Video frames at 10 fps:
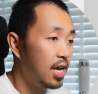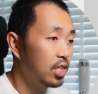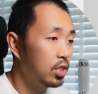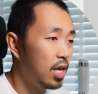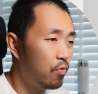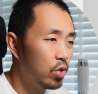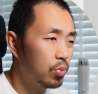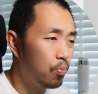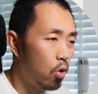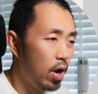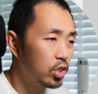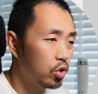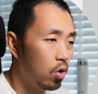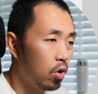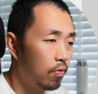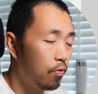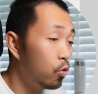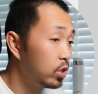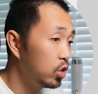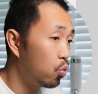at an average price of
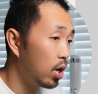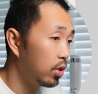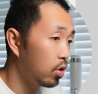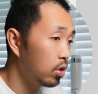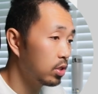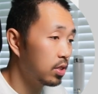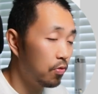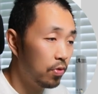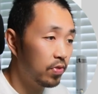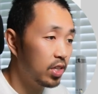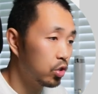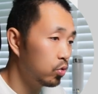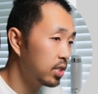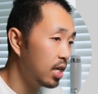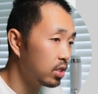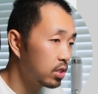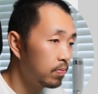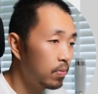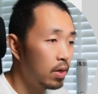$41.52,